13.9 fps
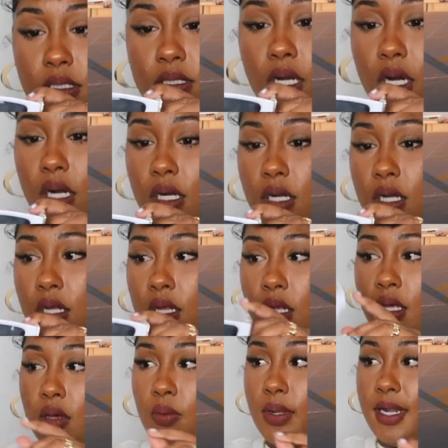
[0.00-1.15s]
is dark
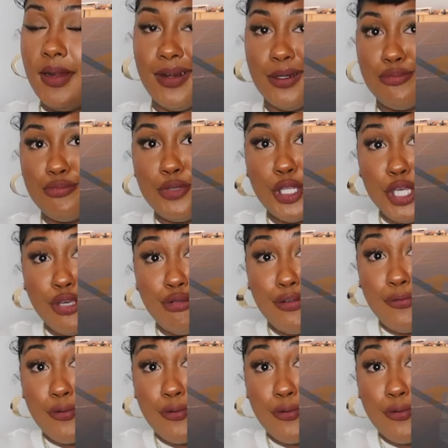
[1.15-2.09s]
whatever cute